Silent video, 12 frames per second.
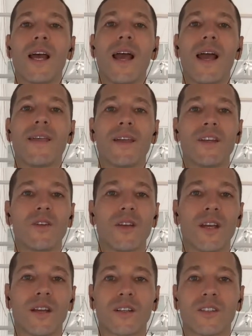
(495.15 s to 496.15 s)
and then you can
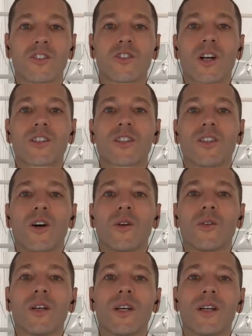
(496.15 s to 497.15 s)
get a construction
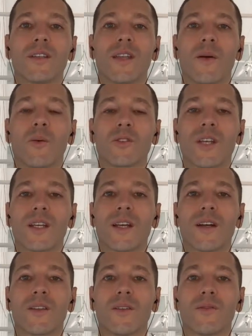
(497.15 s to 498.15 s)
loan that will take
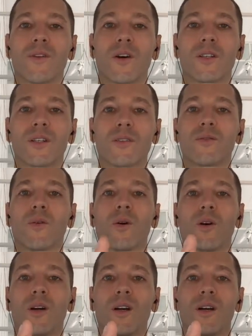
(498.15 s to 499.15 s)
care of the funding
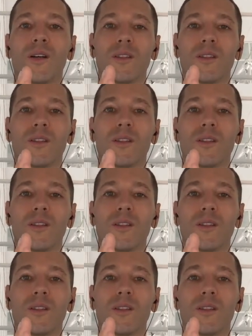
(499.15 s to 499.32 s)
for